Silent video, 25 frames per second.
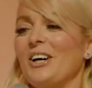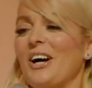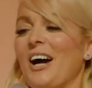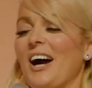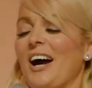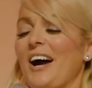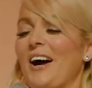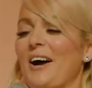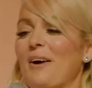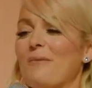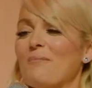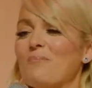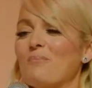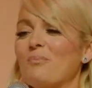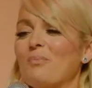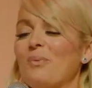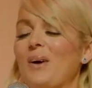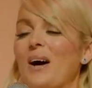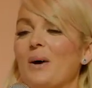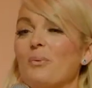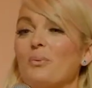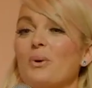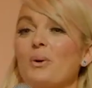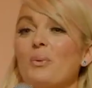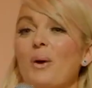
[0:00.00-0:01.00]
And
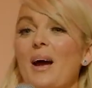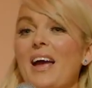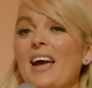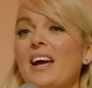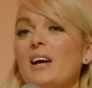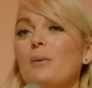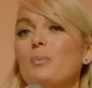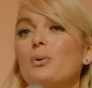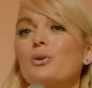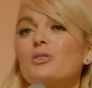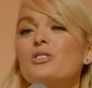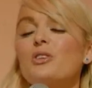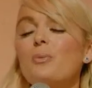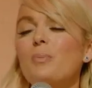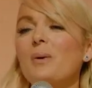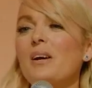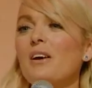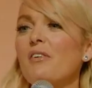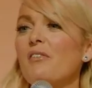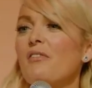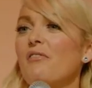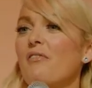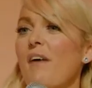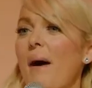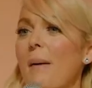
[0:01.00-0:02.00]
we were able to be
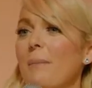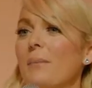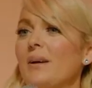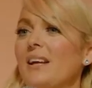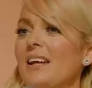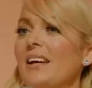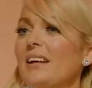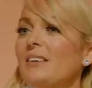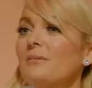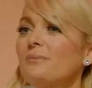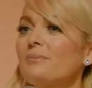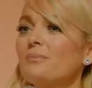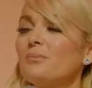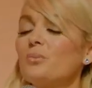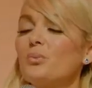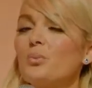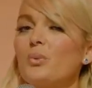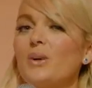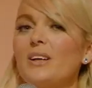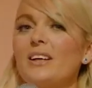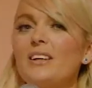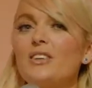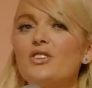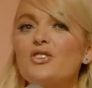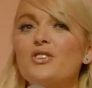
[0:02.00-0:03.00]
a family.
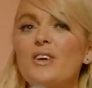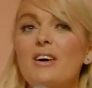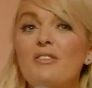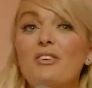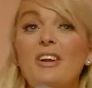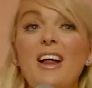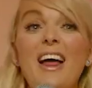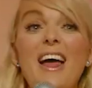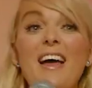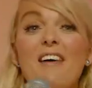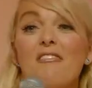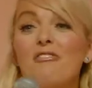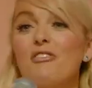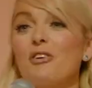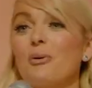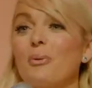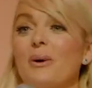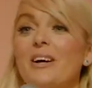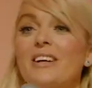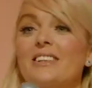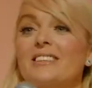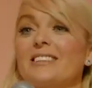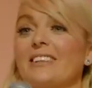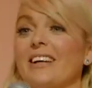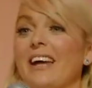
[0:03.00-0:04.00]
We travel
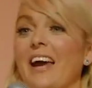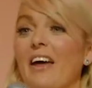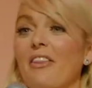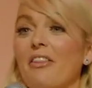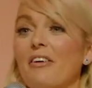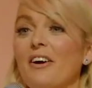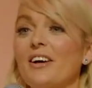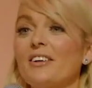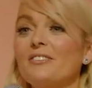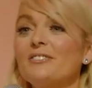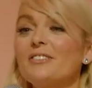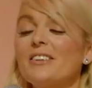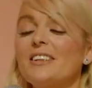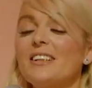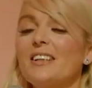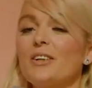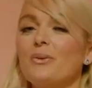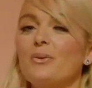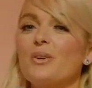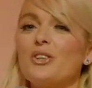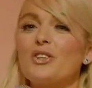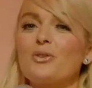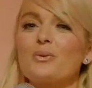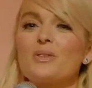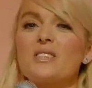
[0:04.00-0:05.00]
everywhere together,
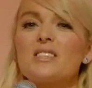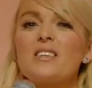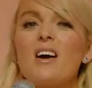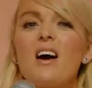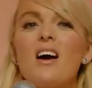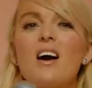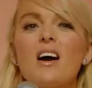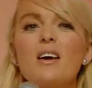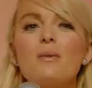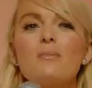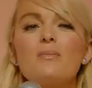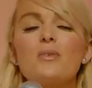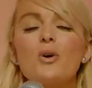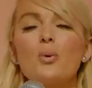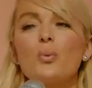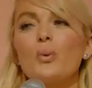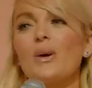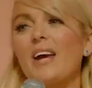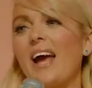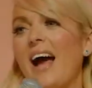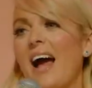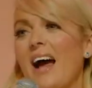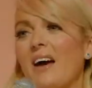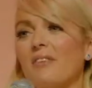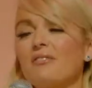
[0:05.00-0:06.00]
which was time that
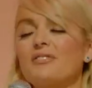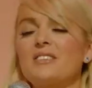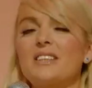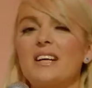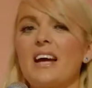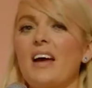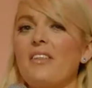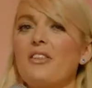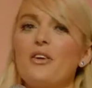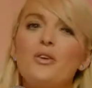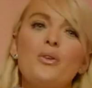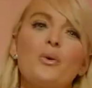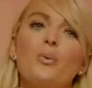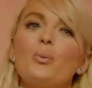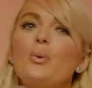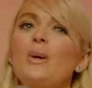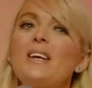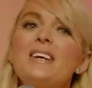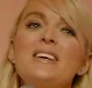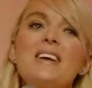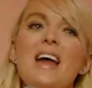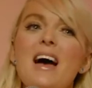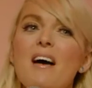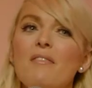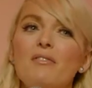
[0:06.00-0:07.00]
we have together that we
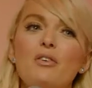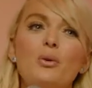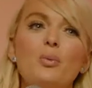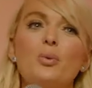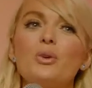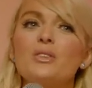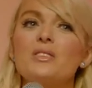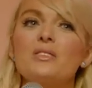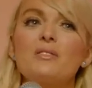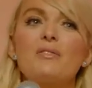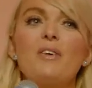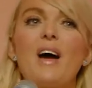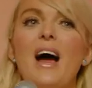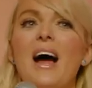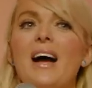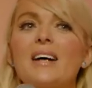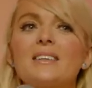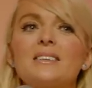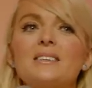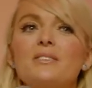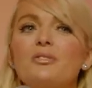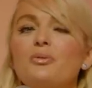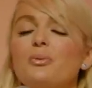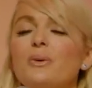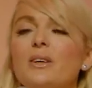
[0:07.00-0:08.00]
never would have
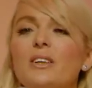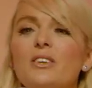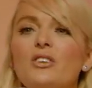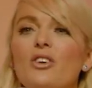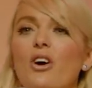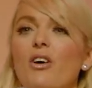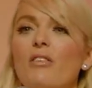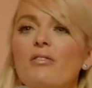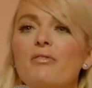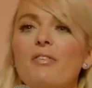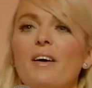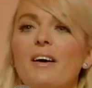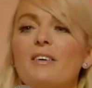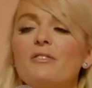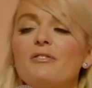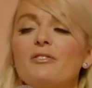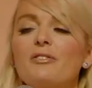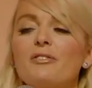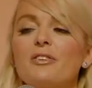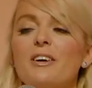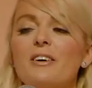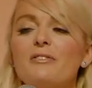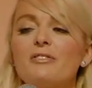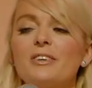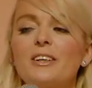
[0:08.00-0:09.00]
had if we had not found
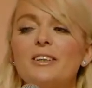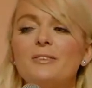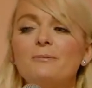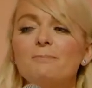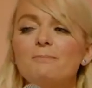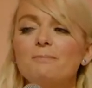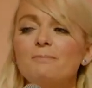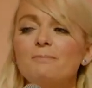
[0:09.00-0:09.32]
Forever.